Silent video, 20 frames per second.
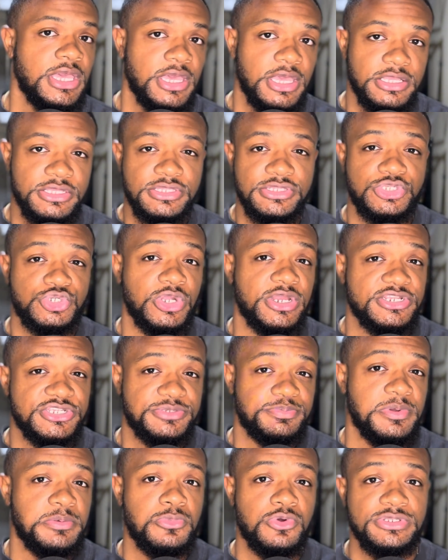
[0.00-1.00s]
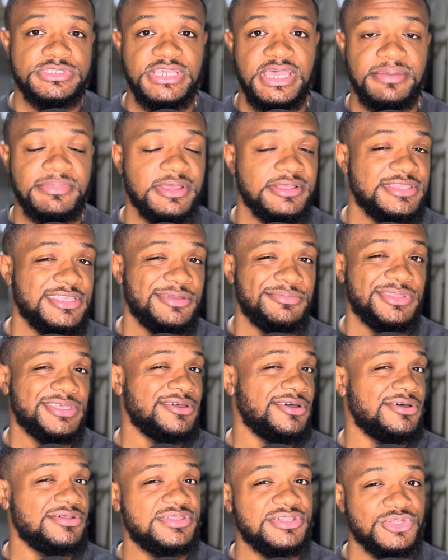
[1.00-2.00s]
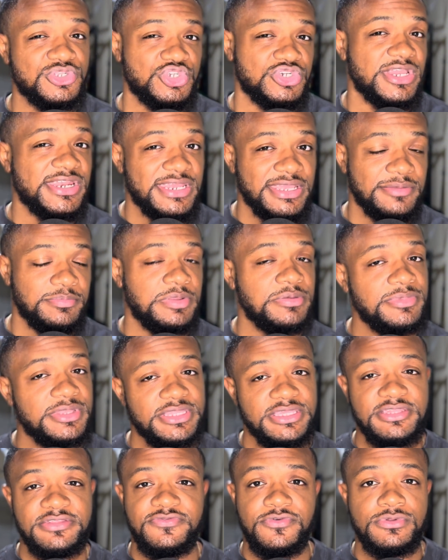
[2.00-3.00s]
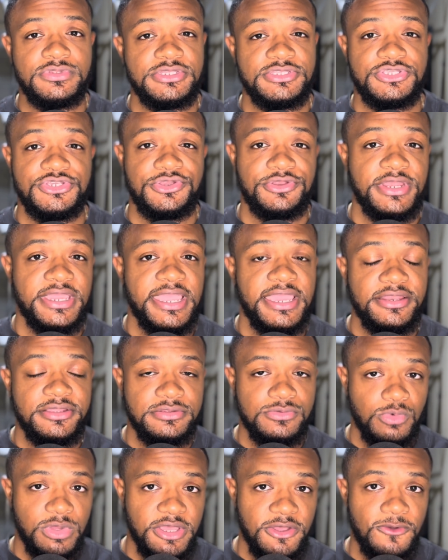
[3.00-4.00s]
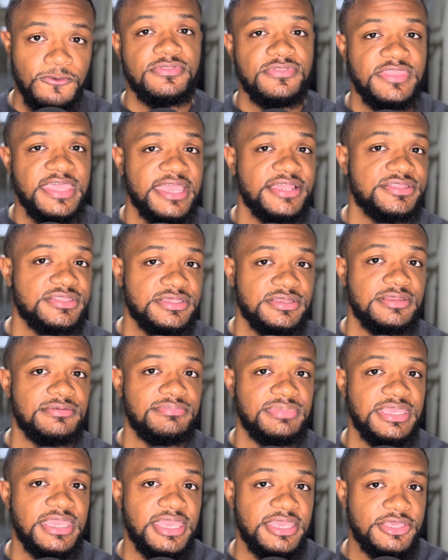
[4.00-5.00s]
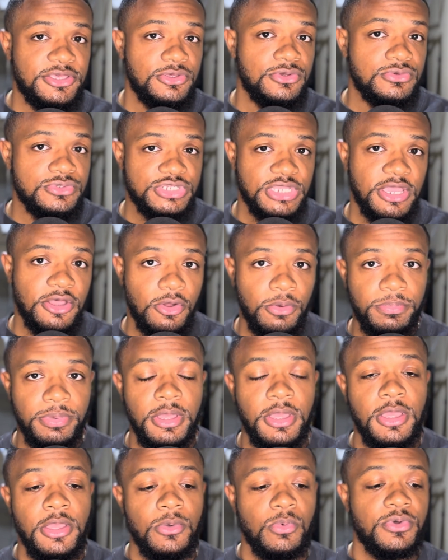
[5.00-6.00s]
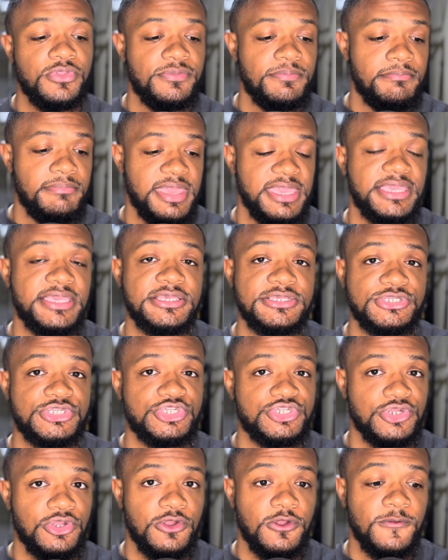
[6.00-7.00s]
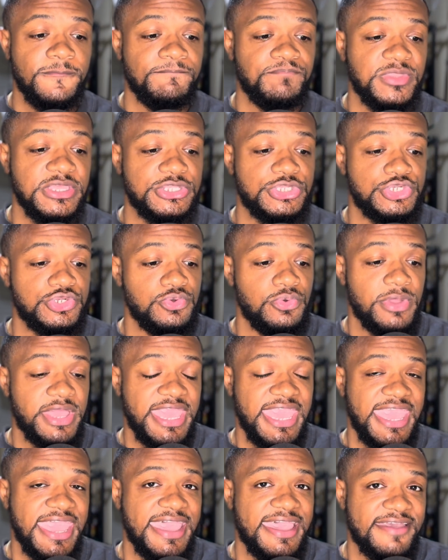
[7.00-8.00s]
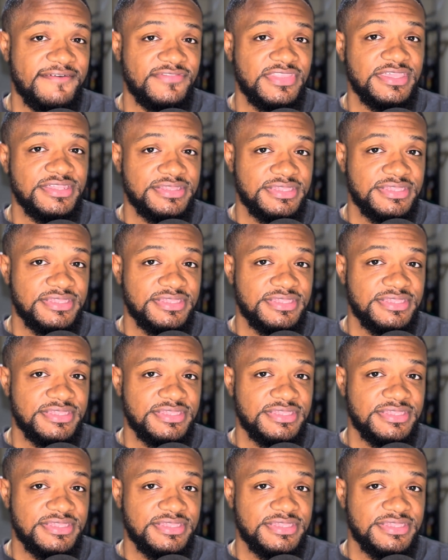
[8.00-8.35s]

Just try to spend more time out there, but then also try to implement these foods into your diet as well. That's going to be a huge help with making sure that you have this